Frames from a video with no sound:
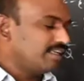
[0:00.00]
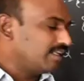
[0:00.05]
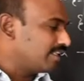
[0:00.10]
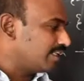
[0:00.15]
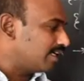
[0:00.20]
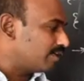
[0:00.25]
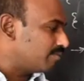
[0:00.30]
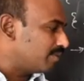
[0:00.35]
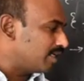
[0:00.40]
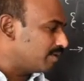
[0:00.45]

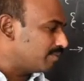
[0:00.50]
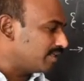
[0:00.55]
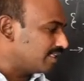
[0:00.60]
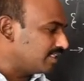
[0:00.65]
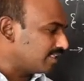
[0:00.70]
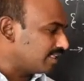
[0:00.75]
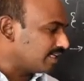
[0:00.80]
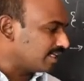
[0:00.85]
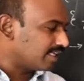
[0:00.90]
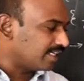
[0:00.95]
That may be
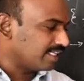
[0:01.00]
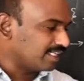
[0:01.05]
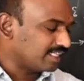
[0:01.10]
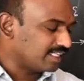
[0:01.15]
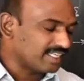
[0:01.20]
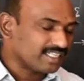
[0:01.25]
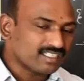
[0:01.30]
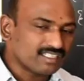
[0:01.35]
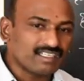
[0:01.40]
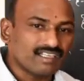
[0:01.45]
in the
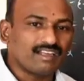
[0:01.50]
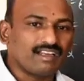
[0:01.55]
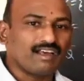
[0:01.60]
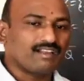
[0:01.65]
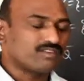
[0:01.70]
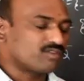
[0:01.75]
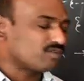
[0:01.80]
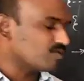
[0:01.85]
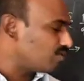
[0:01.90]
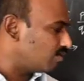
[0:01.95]
irrational
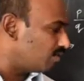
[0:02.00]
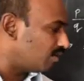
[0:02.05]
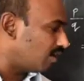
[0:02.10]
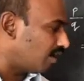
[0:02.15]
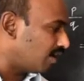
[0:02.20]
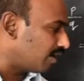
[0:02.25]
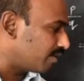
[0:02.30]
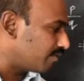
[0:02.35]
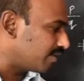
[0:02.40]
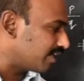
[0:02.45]
also,
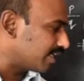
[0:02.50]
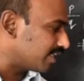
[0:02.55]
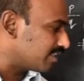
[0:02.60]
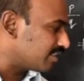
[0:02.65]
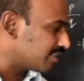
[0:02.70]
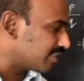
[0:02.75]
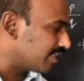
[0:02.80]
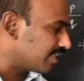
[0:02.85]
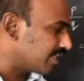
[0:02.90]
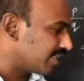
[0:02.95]
or we can
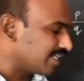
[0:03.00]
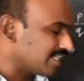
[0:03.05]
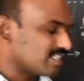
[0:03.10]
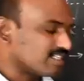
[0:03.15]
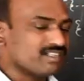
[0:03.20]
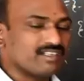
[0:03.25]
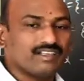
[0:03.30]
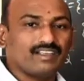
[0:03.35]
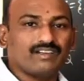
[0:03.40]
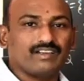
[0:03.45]
say
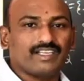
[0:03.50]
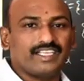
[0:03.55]
rational,